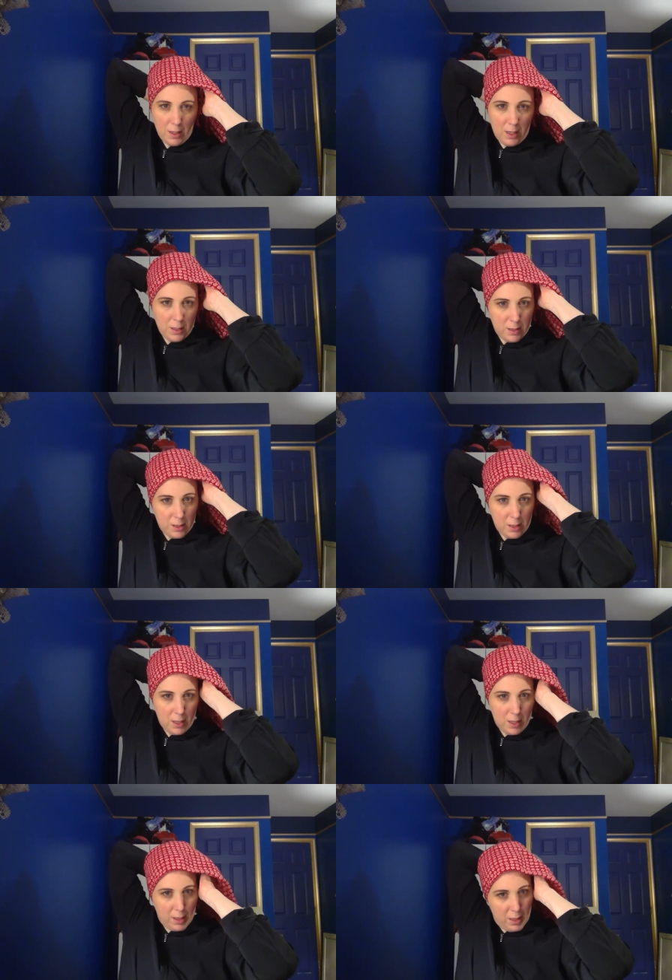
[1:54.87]
and
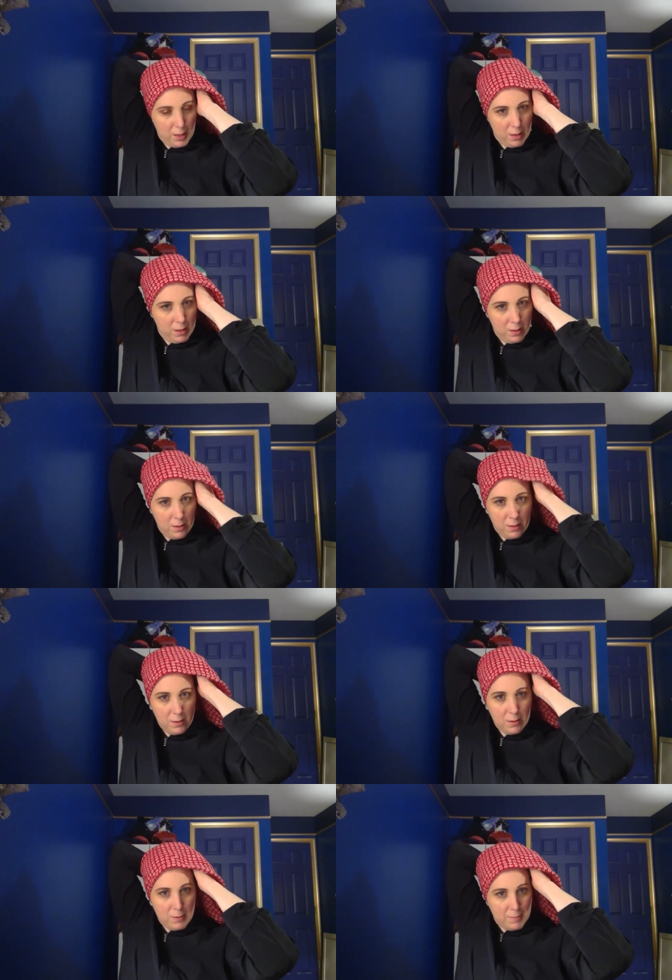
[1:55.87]
tuck it
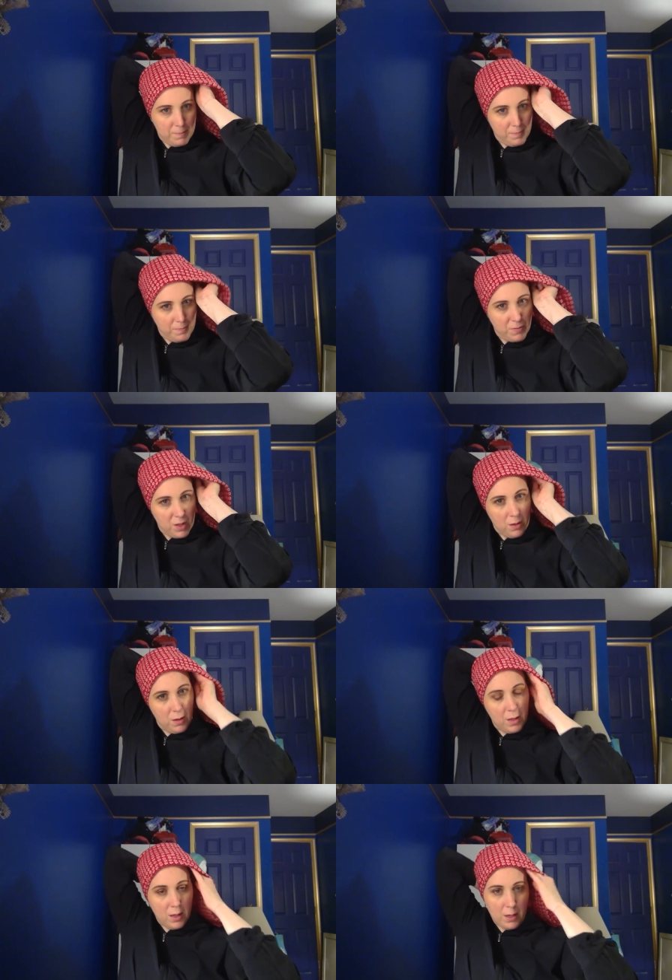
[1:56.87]

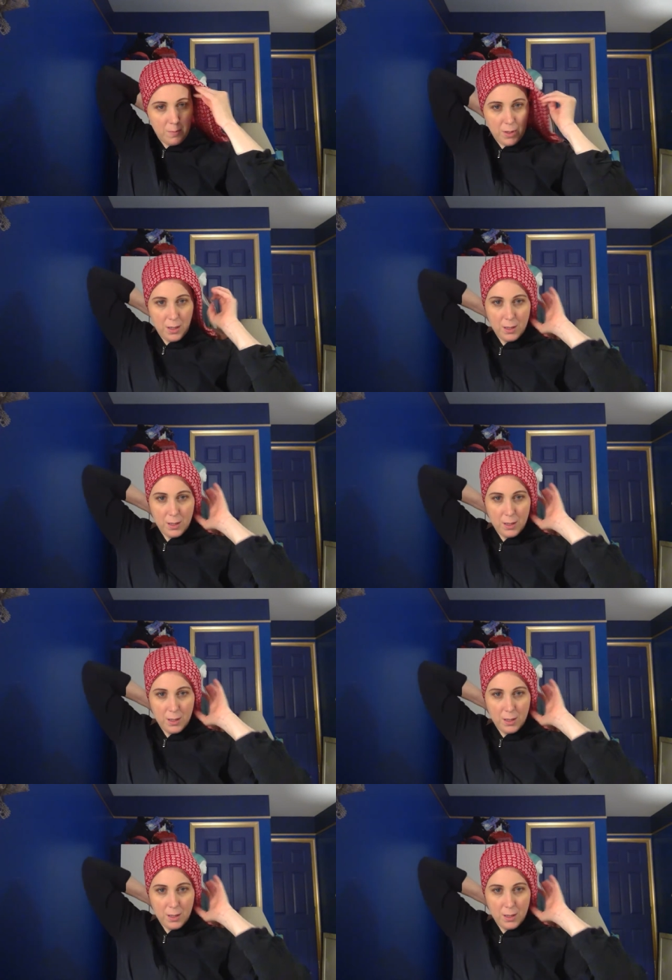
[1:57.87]
on up.